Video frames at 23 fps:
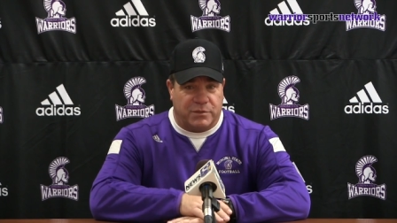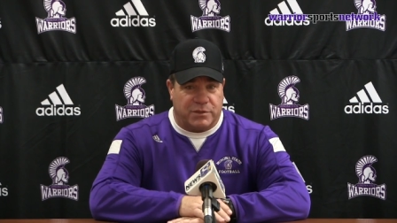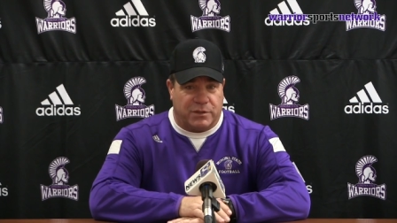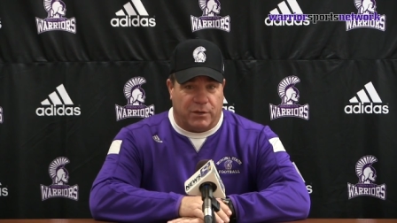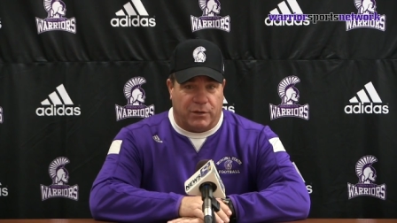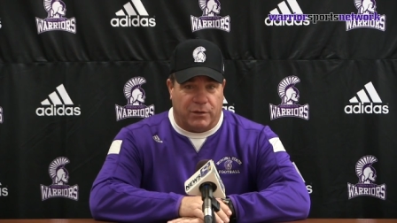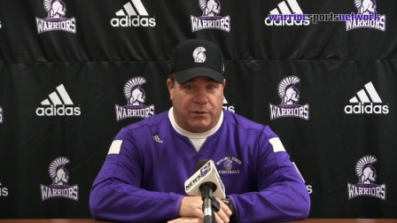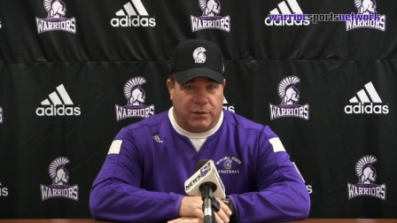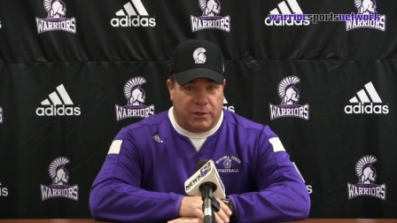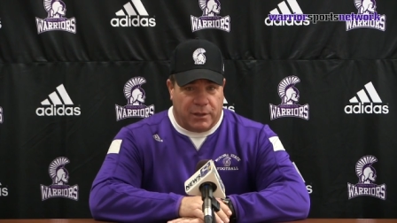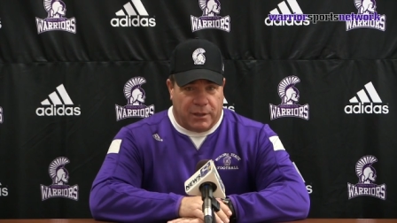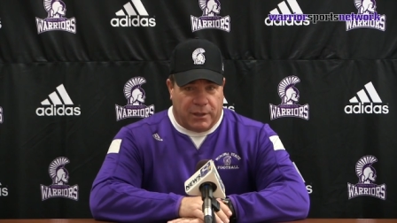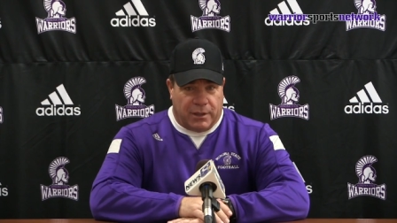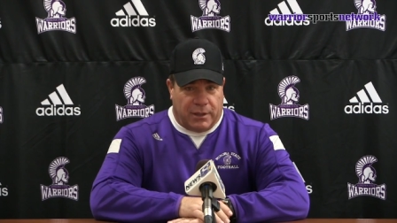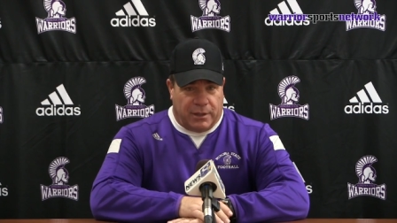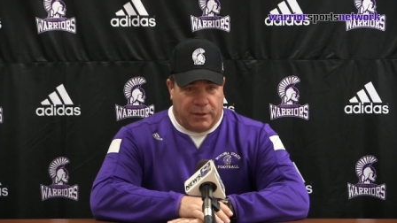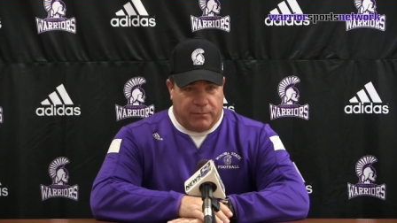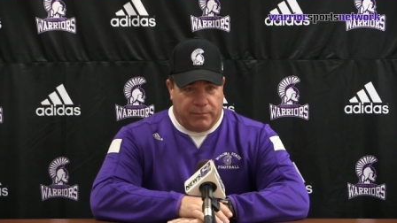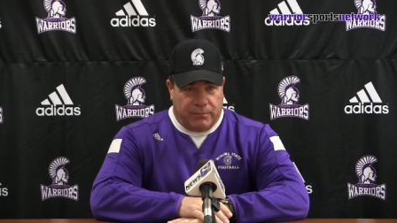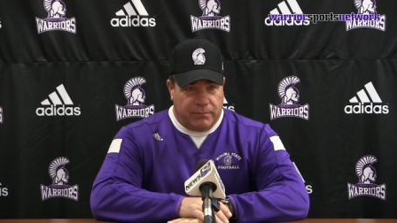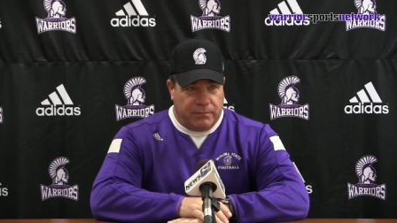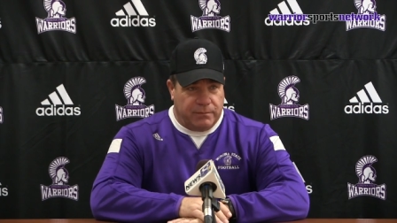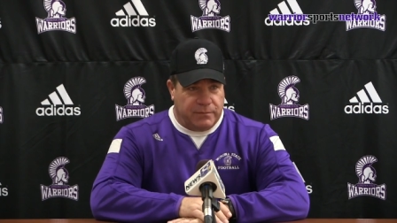So
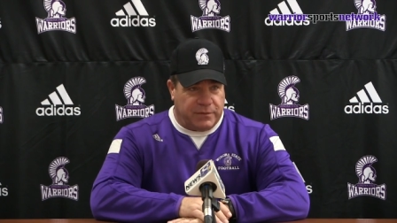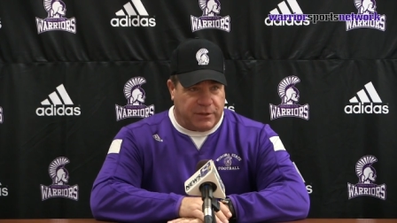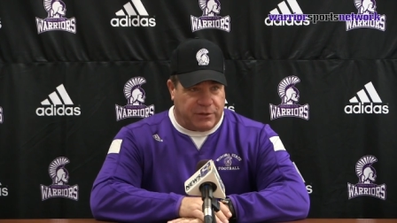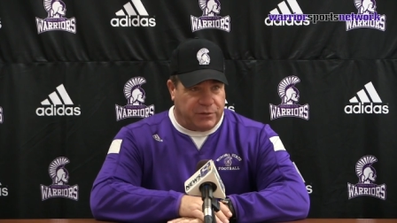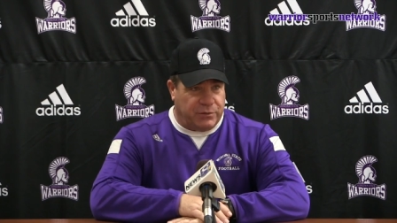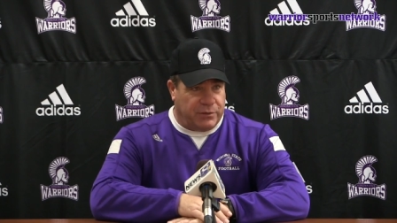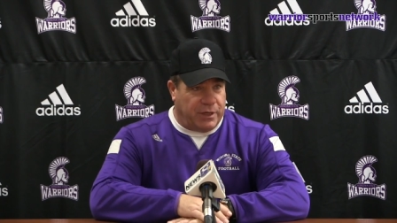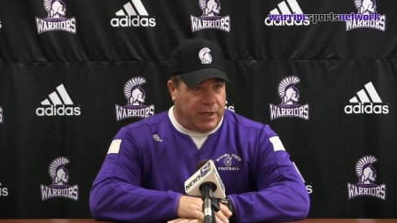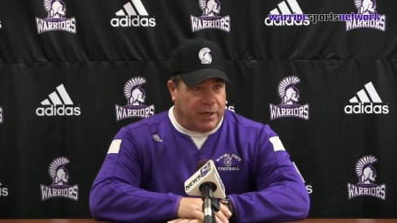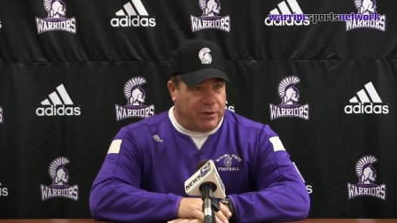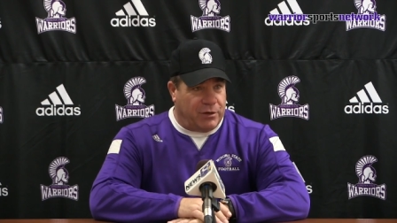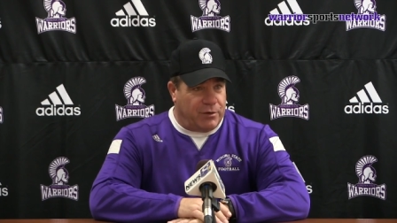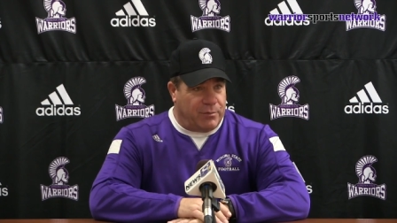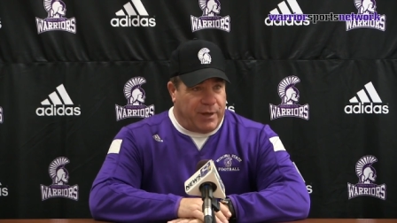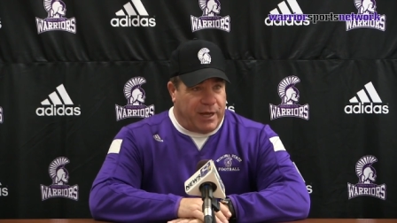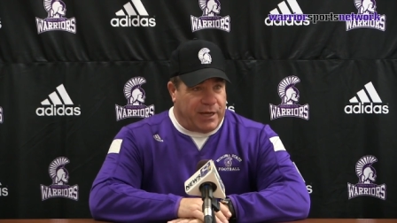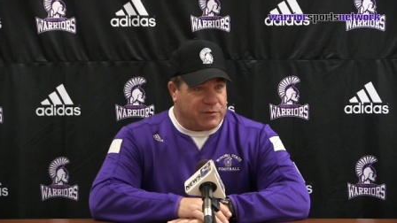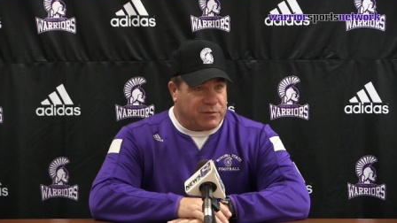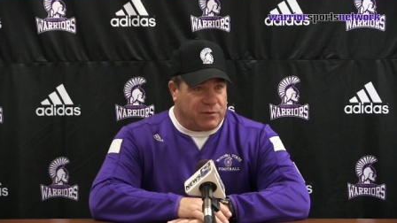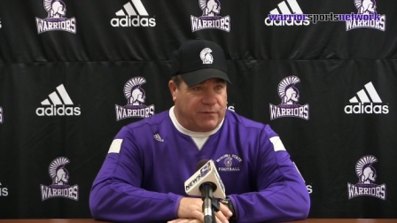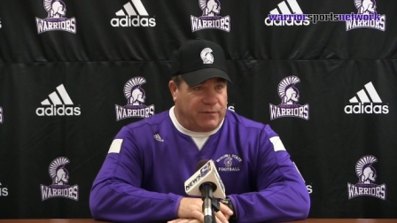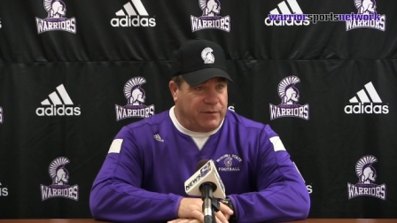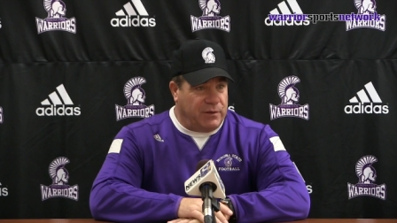to do that here at
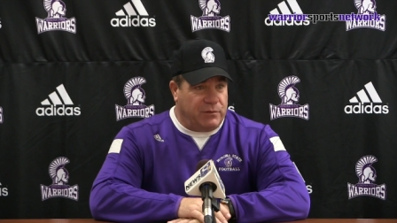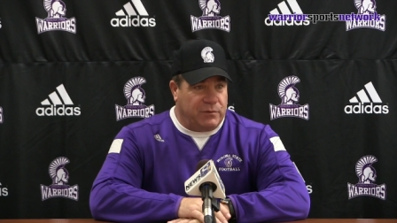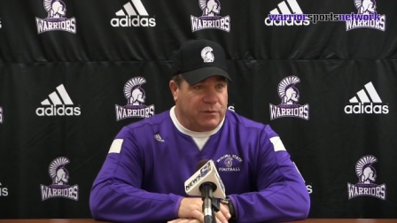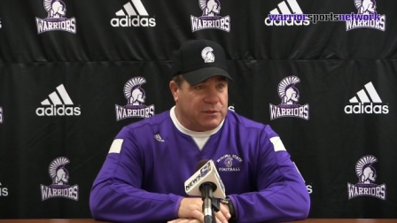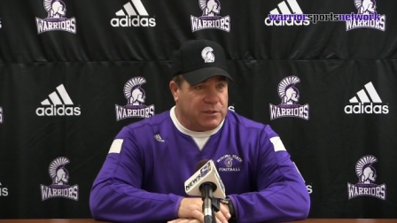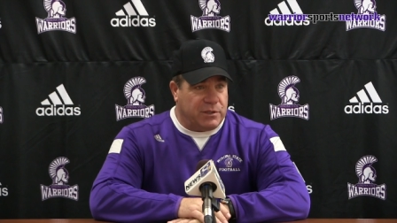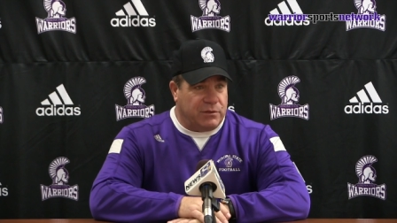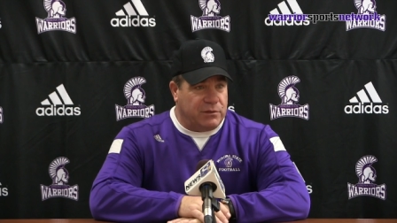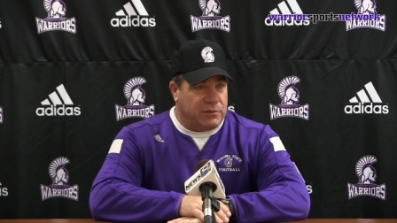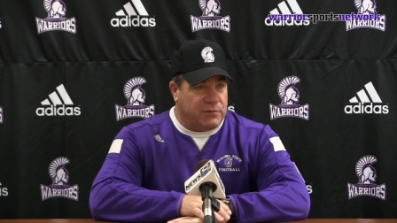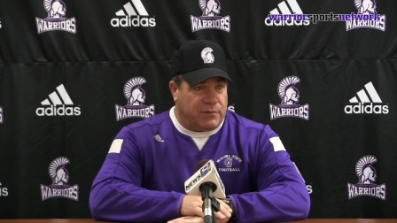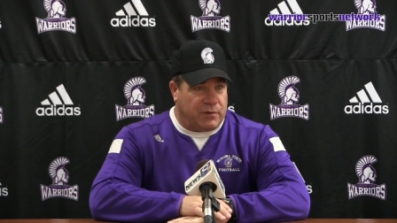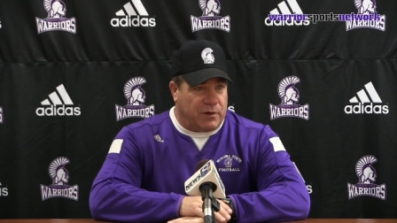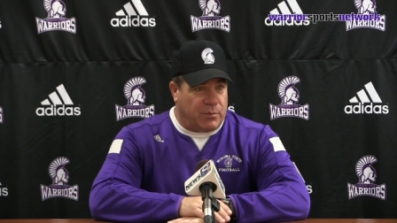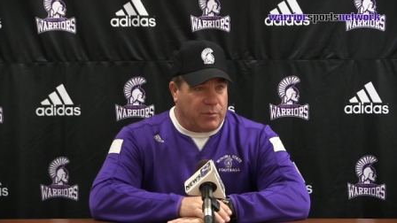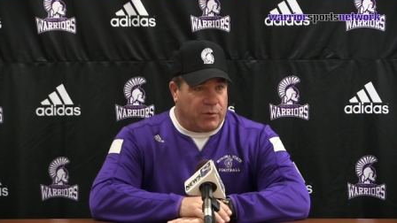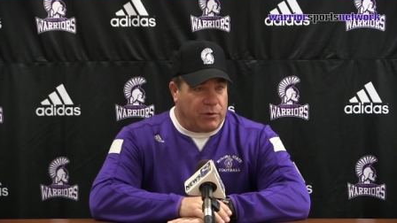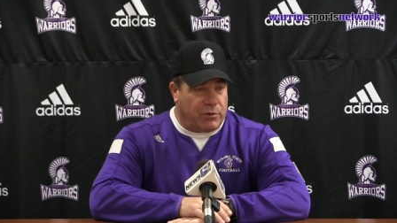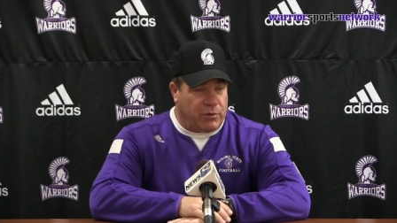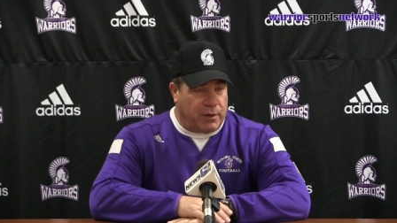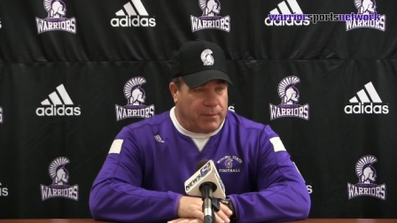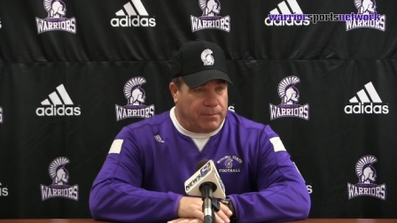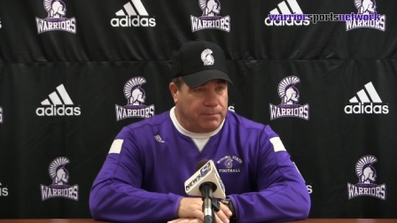Maxwell Field was huge for our
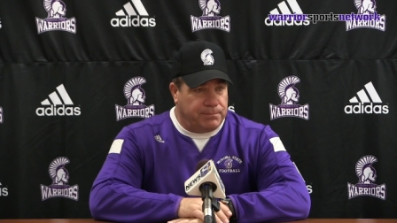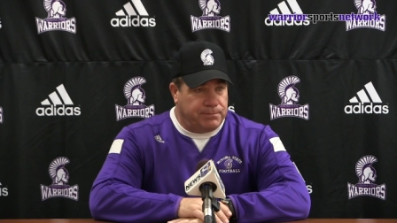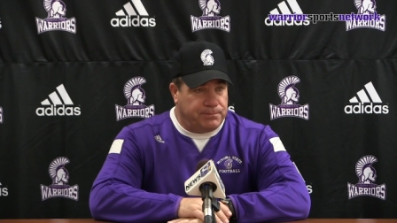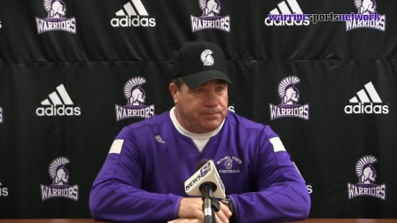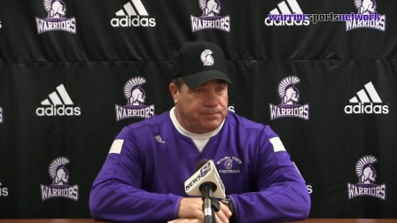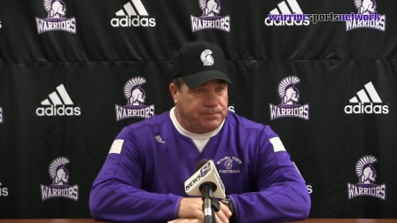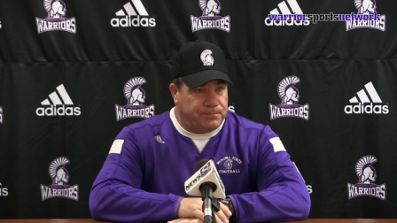program.